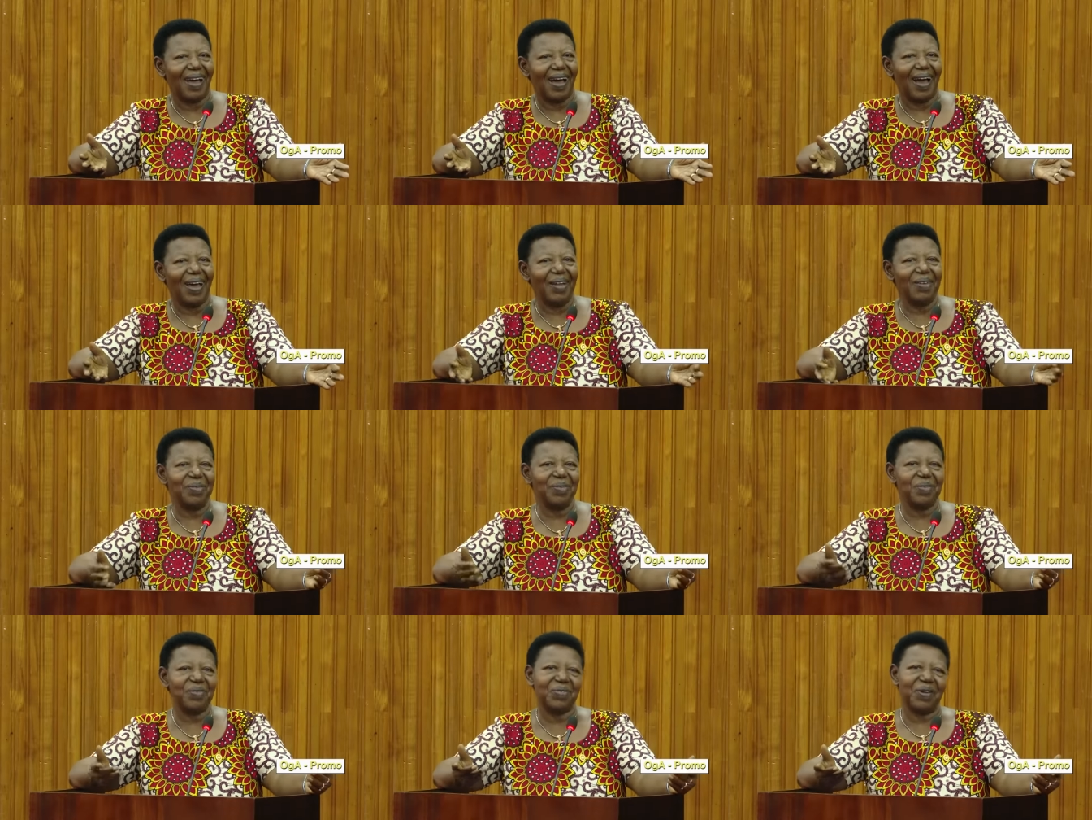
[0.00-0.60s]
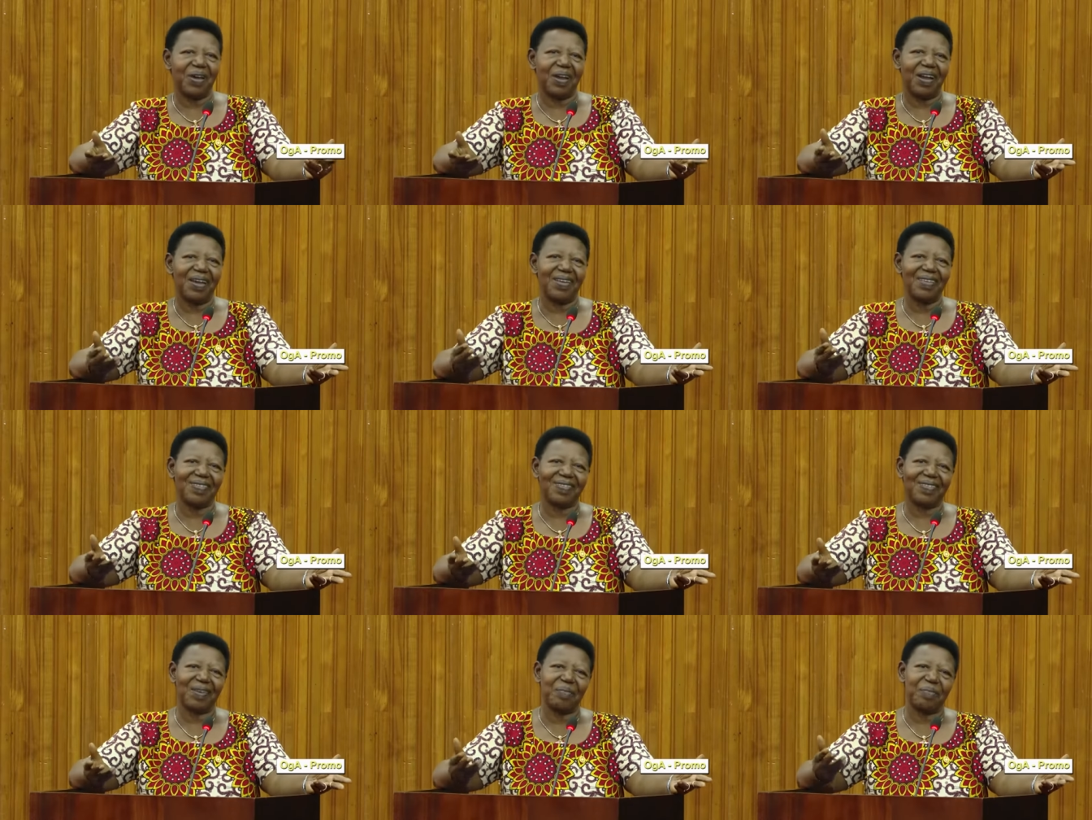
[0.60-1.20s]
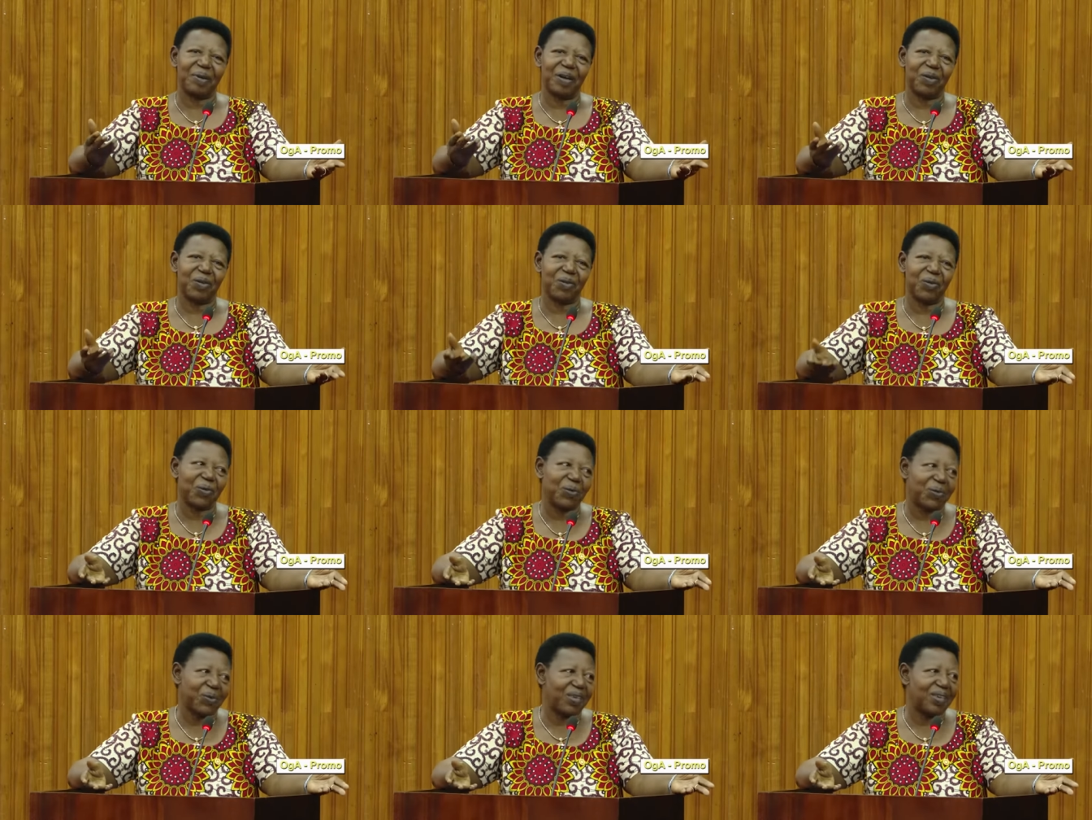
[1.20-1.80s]
And usually I say, but
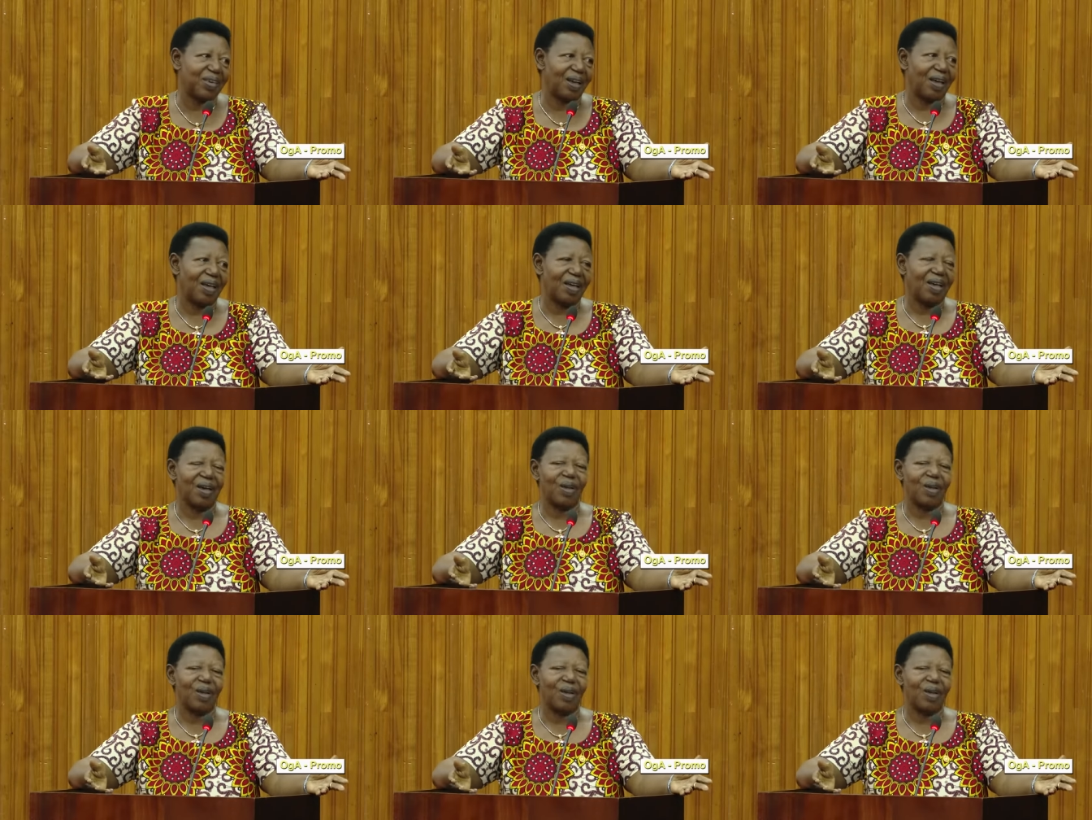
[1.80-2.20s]
look here.